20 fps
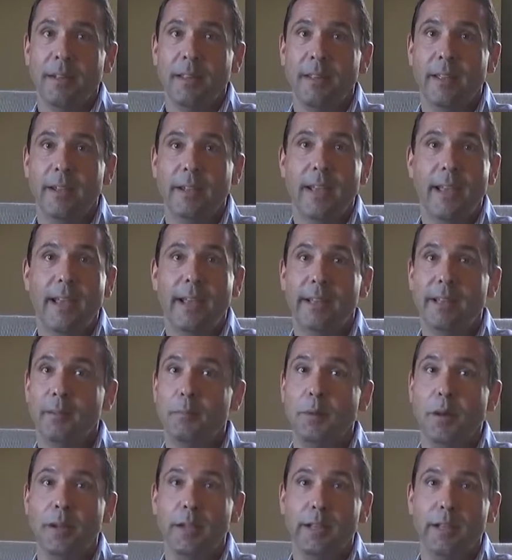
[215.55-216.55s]
than
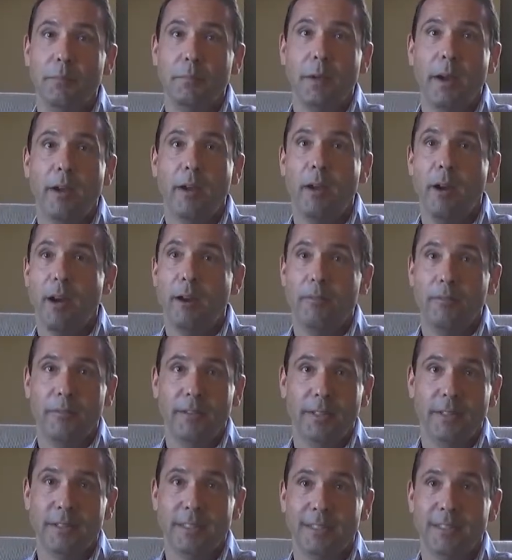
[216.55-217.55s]
anybody in my
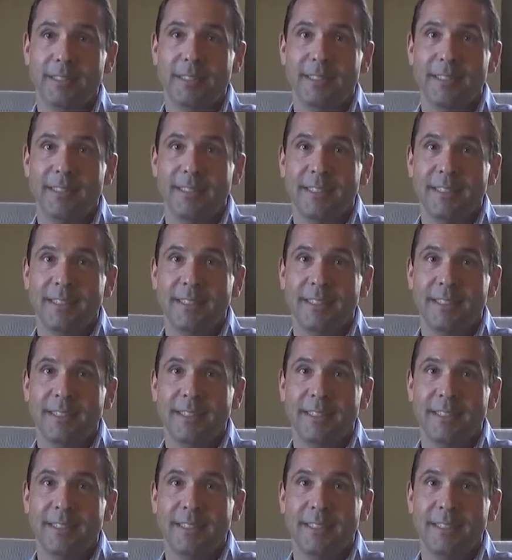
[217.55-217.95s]
office